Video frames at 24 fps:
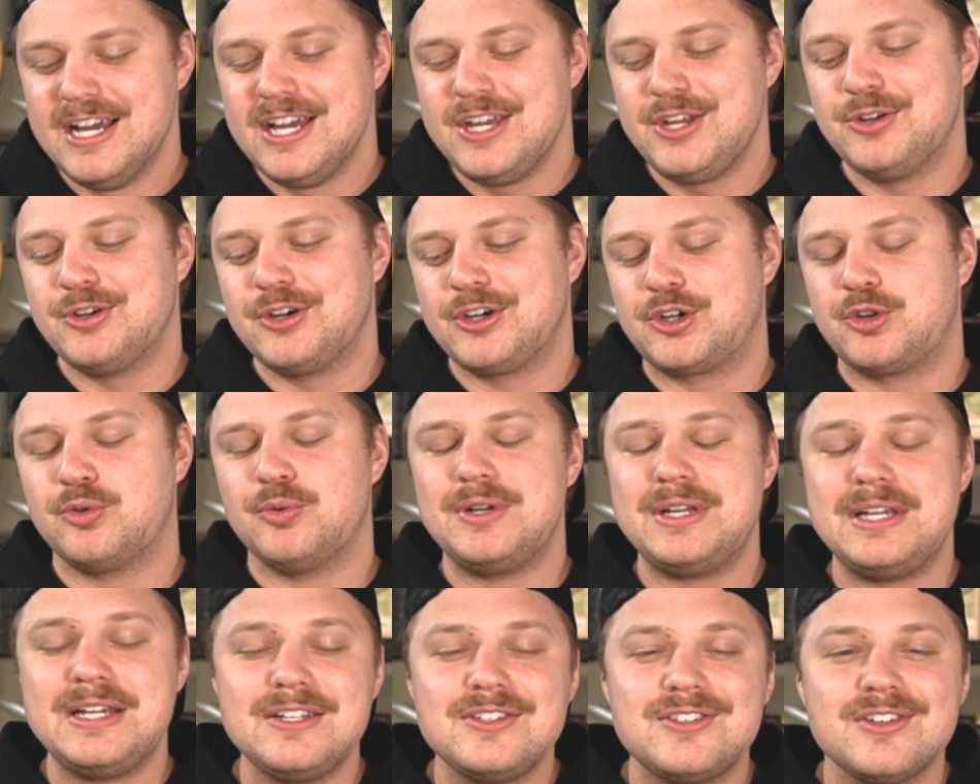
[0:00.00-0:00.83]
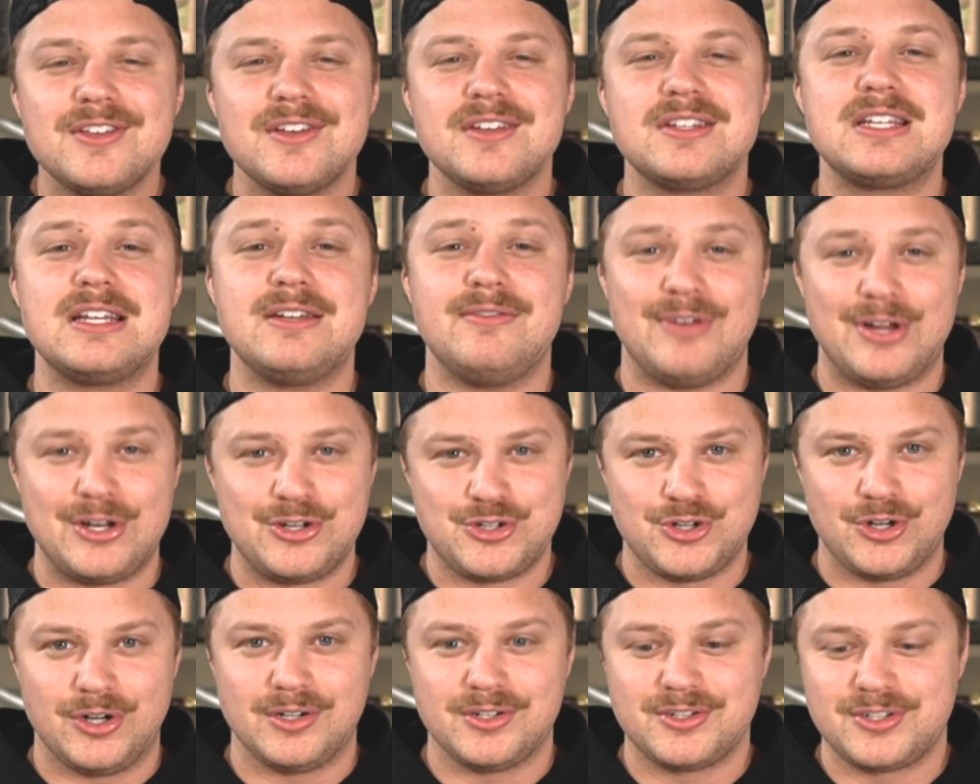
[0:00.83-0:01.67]
You're agreeing to this
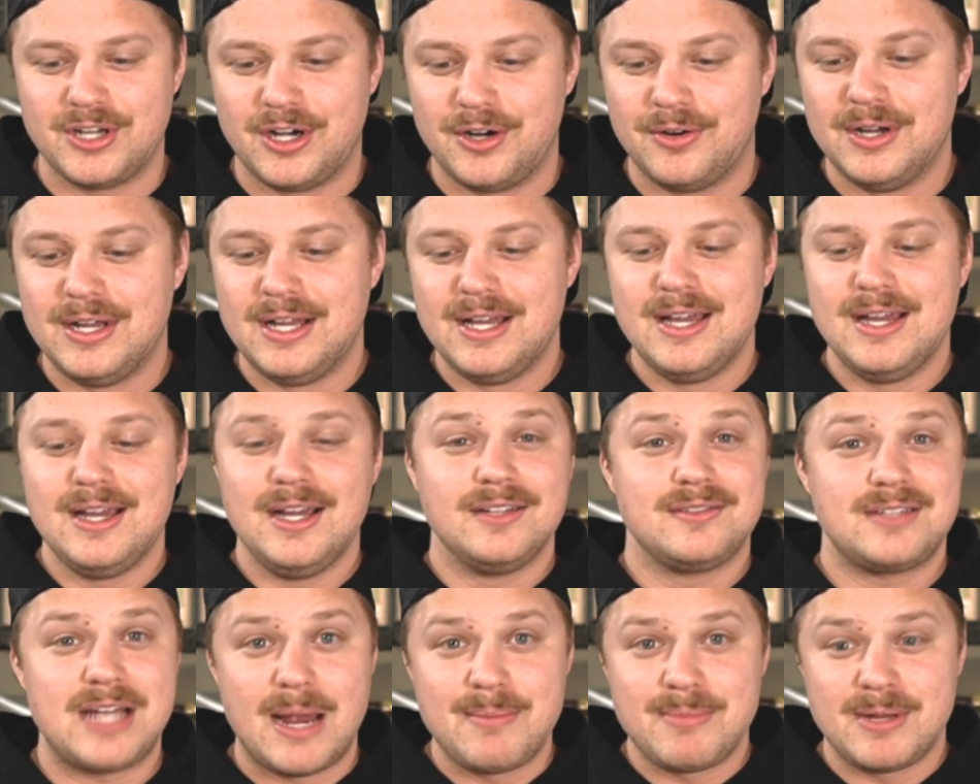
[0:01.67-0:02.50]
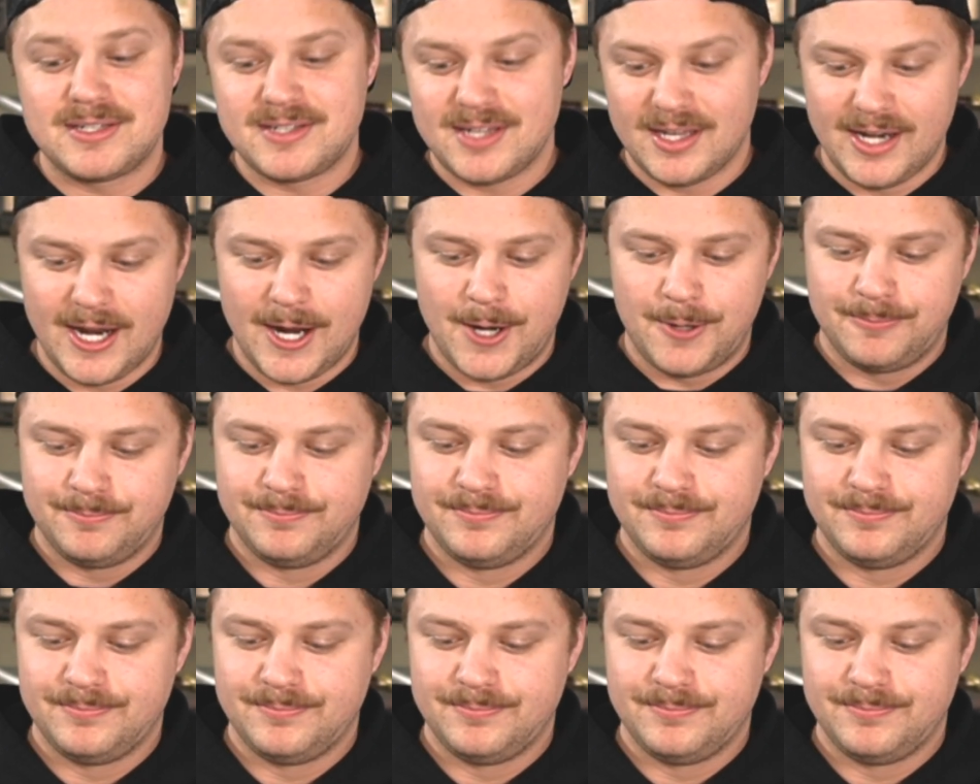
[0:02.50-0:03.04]
adventure. So time to set out.